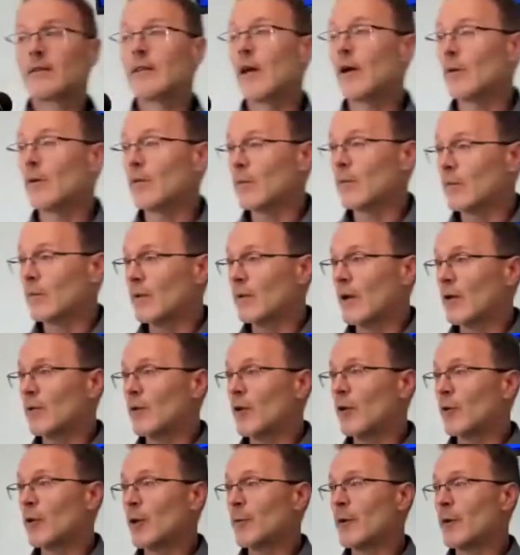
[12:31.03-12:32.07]
now
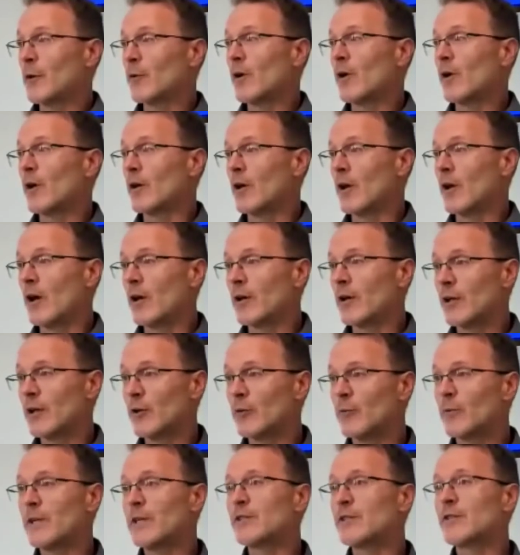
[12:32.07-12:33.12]
don't get me wrong. God
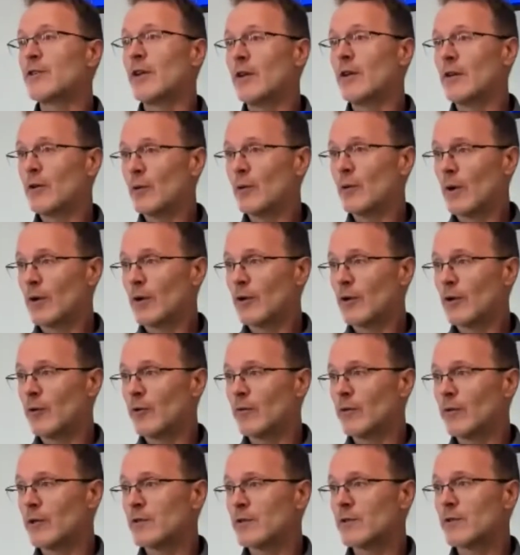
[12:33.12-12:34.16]
can reach into our
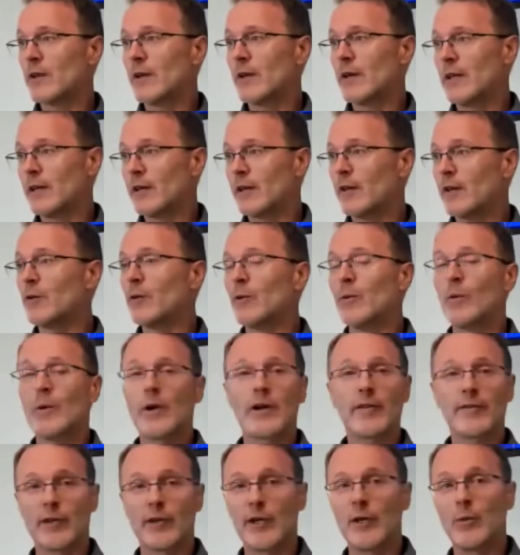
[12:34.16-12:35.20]
universe and he can do
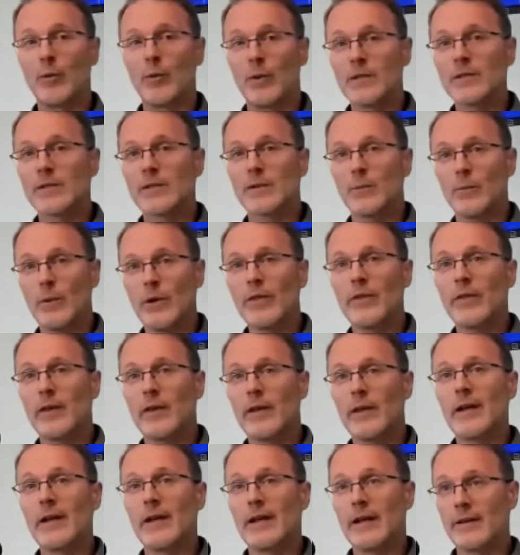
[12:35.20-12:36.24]
whatever he wants with
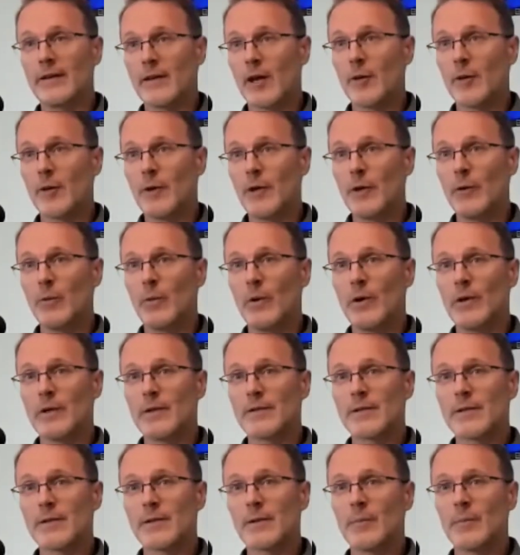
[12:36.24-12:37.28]
it anytime he
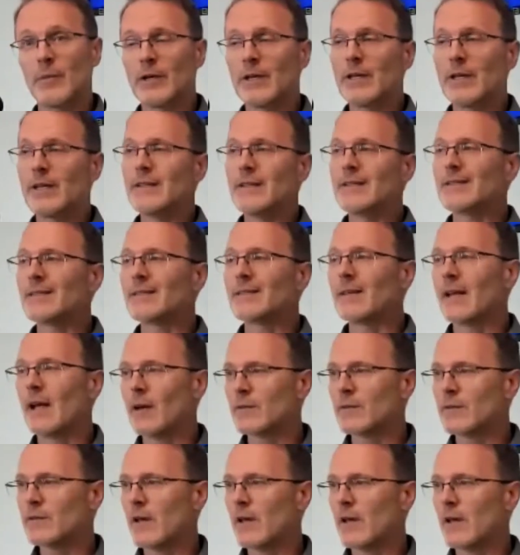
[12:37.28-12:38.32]
wants. But he is
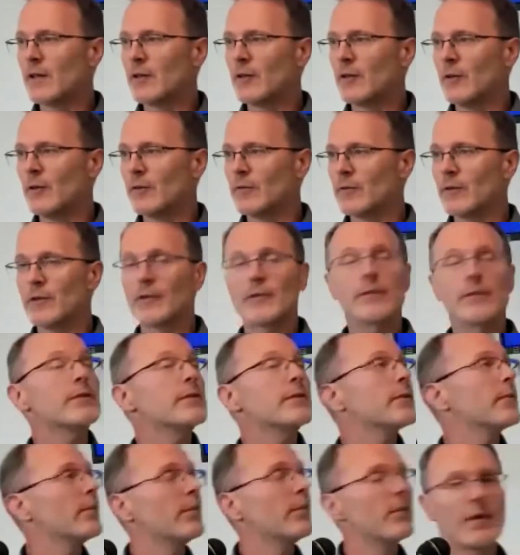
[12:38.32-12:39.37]
outside the universe.
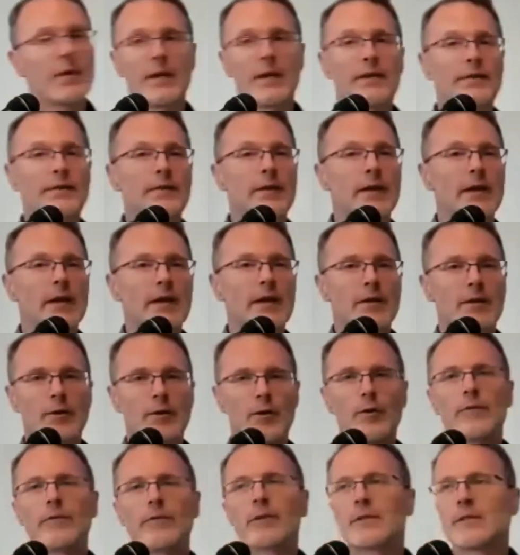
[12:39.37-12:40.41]
The
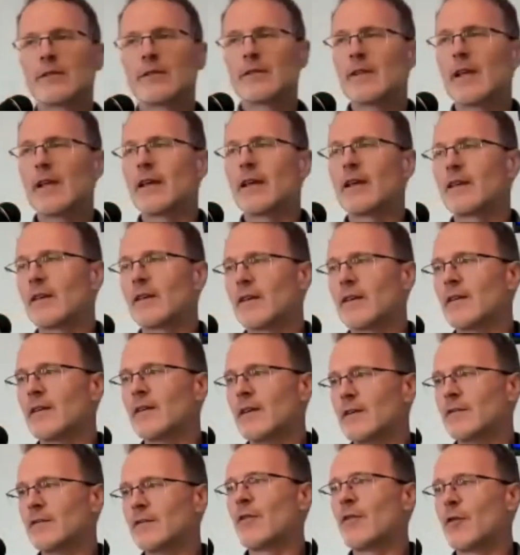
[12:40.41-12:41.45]
universe is like
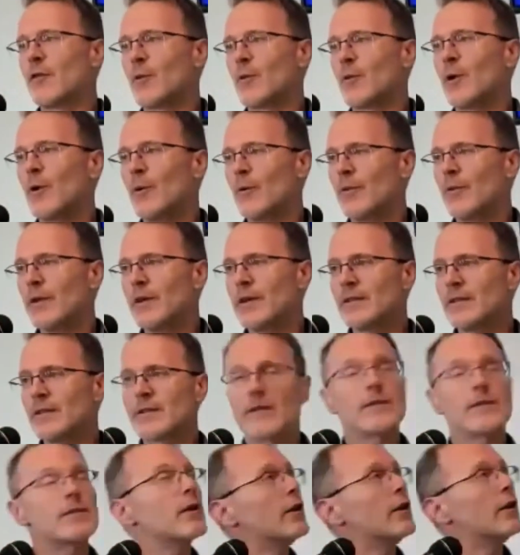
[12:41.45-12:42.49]
his throne that he sits